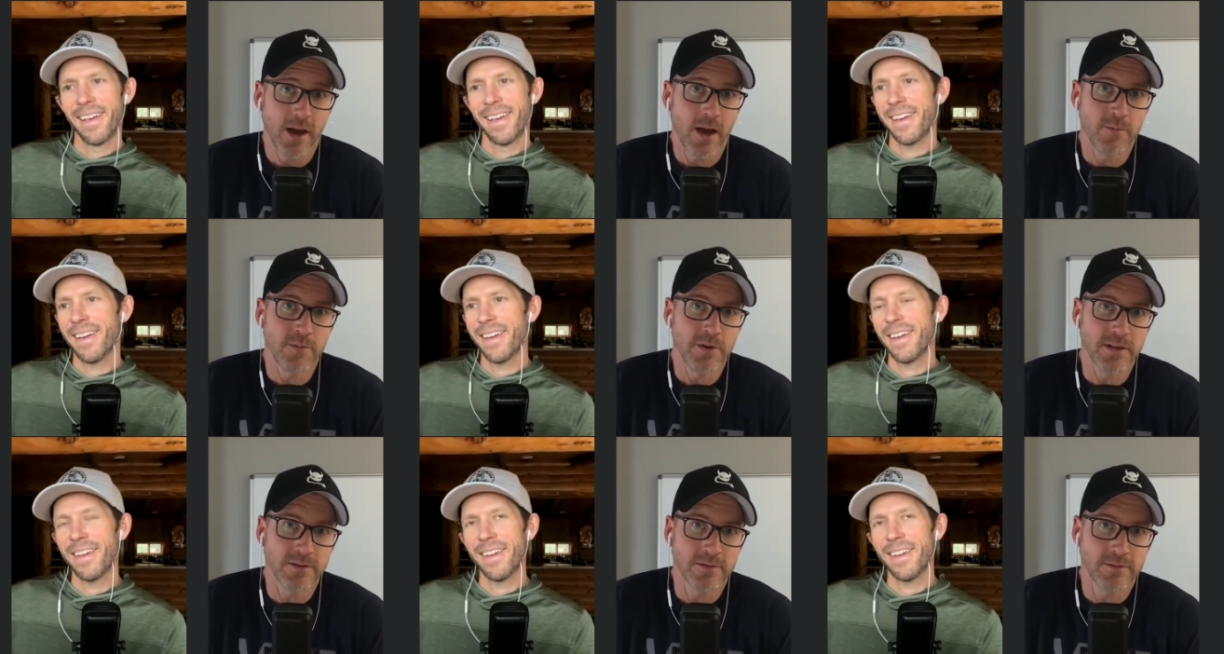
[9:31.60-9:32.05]

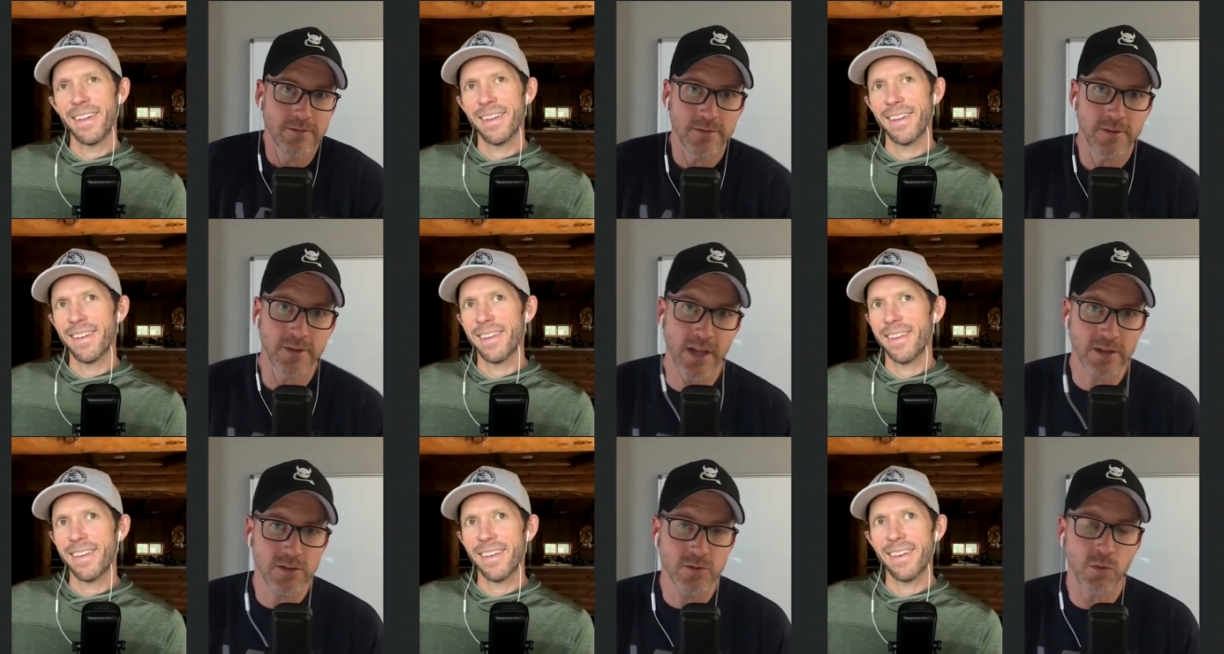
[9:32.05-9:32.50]
Speaker 1: I mean,
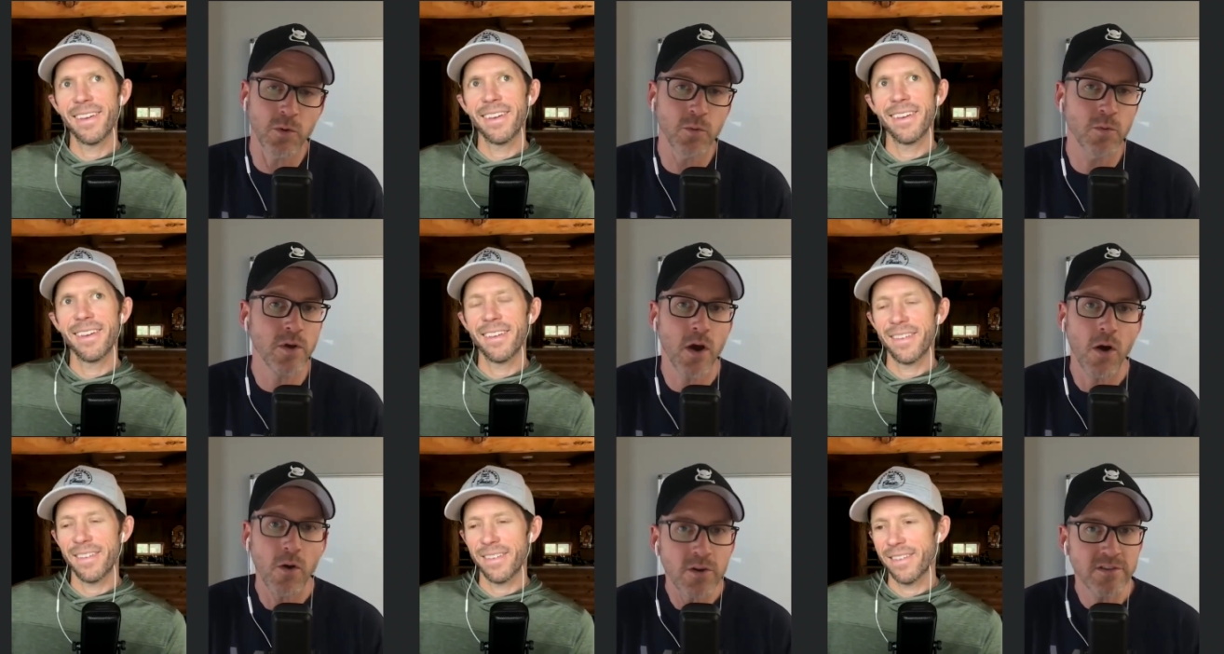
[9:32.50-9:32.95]
that's what
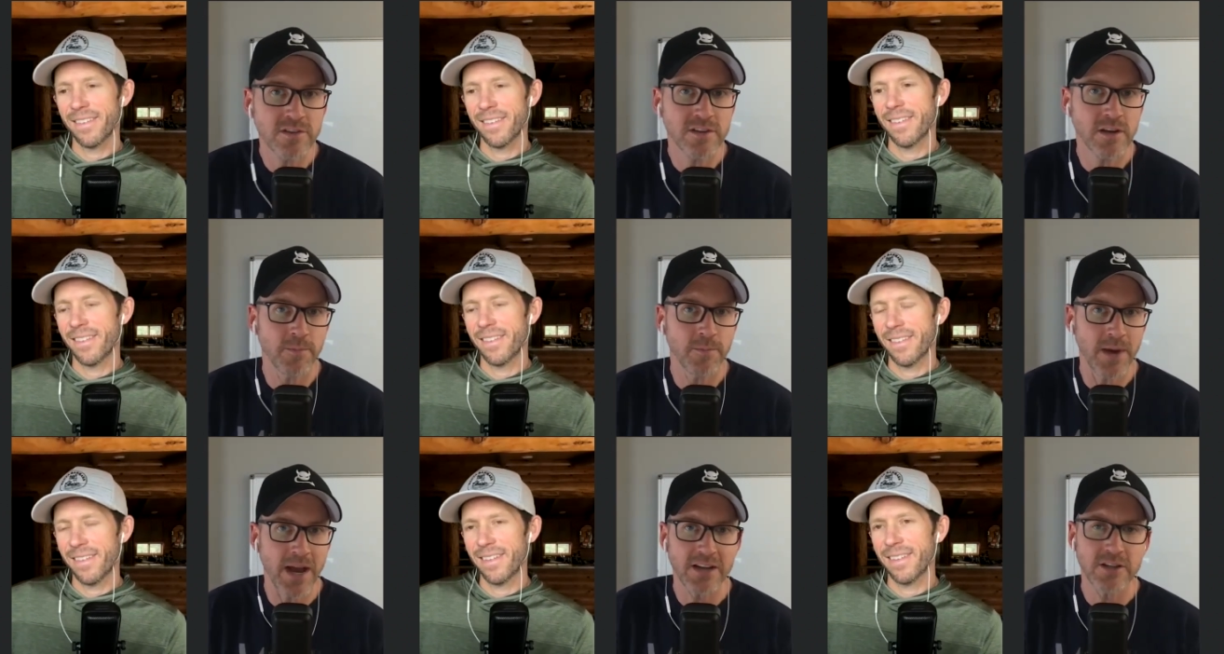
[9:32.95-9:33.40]
we always
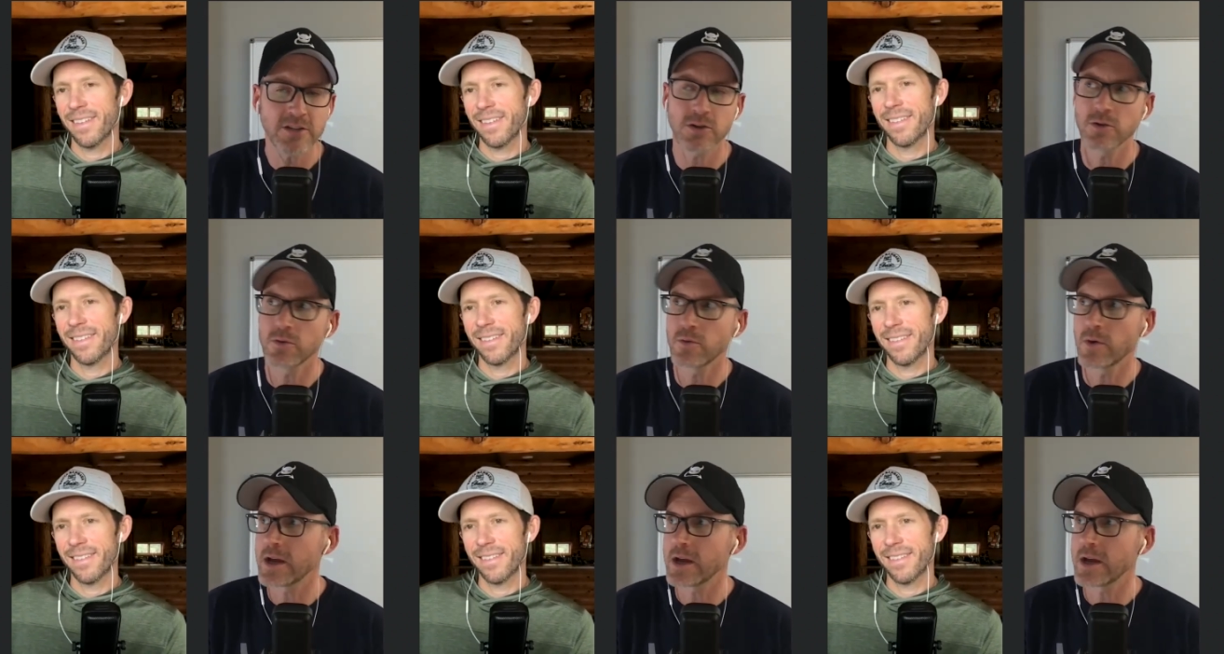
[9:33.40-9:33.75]
get back to,